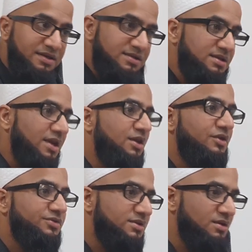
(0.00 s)
understanding
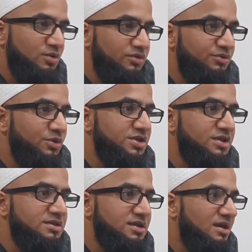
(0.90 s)
of Tasawwuf, which
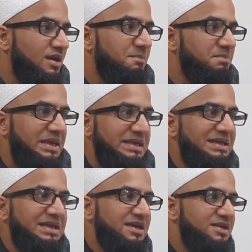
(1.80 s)
is
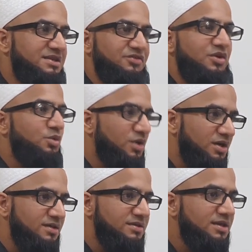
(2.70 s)
completely different
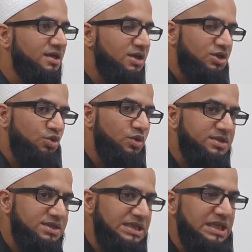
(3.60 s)
world. You will
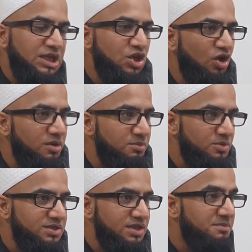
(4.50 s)
see
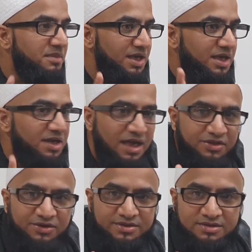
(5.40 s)
non-Muslim dhikr
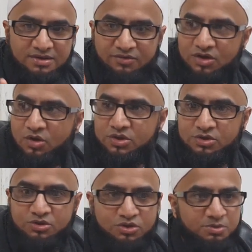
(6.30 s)
gatherings. If you go on
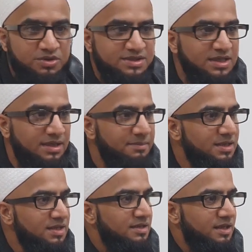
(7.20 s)
YouTube, you'll see that.
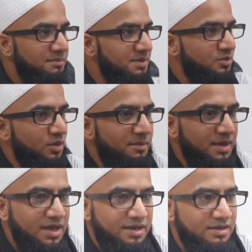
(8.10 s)
There'll be
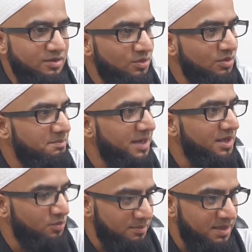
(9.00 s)
women, men
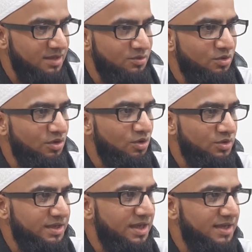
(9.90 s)
and women, all
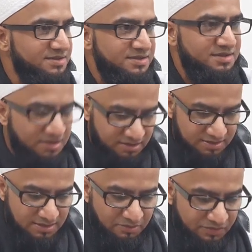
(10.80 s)
holding hands in
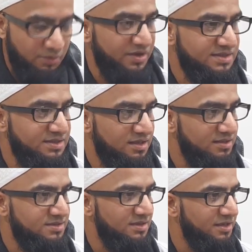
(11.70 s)
circles. Some of them wearing
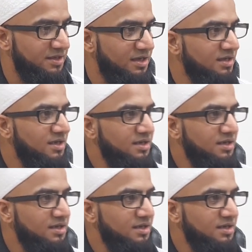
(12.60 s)
skirts till here.